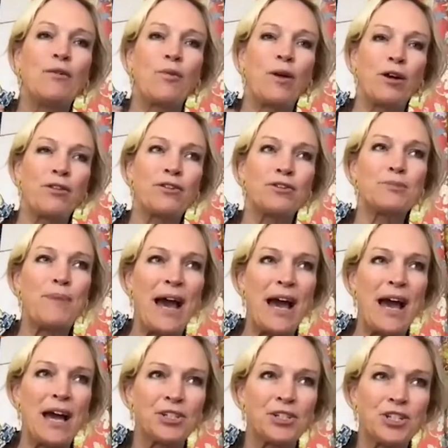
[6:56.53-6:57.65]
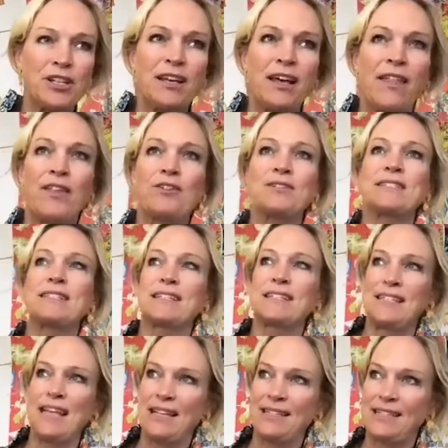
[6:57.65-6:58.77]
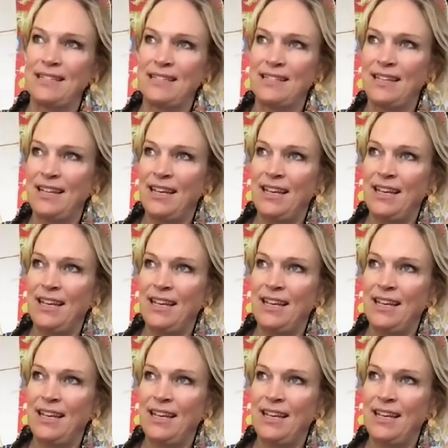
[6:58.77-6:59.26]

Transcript: where there's passion, there's success.